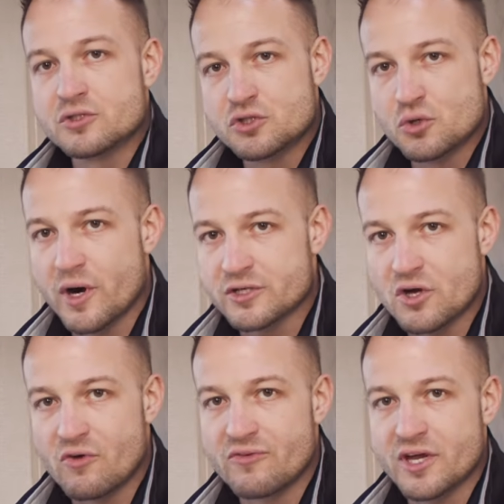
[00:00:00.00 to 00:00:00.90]
to our
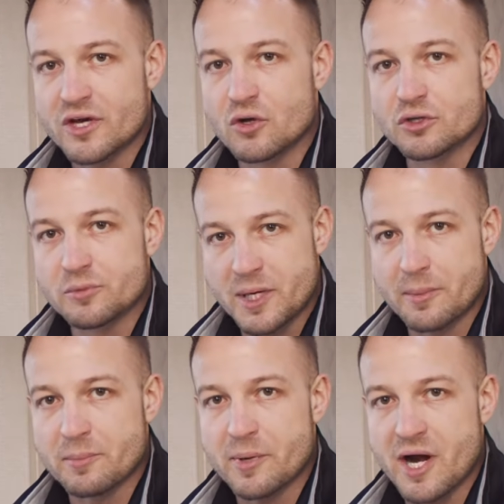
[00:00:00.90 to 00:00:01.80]
tow vehicle to be
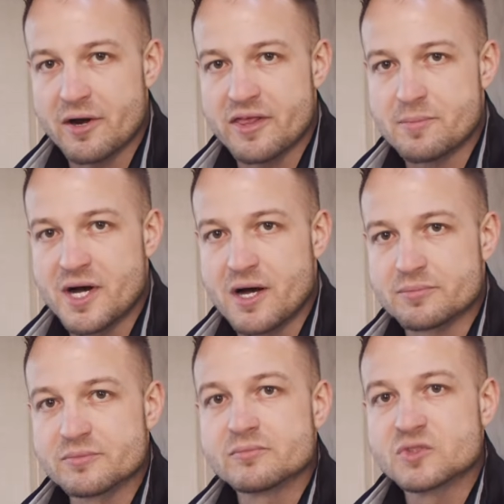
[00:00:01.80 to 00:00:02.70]
able to pair them
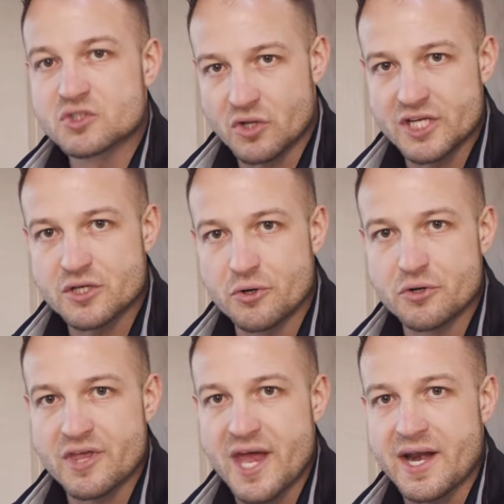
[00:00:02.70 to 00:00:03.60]
up. So let's go
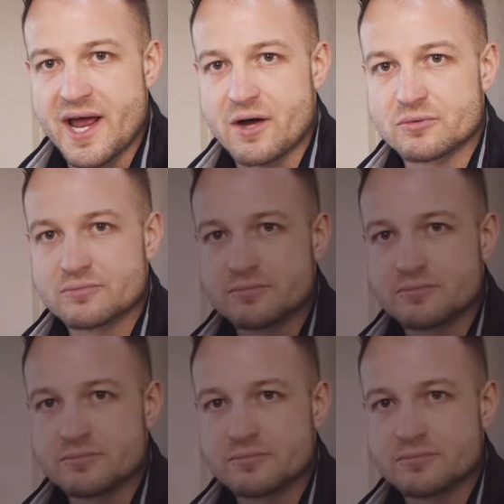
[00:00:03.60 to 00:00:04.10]
do that now.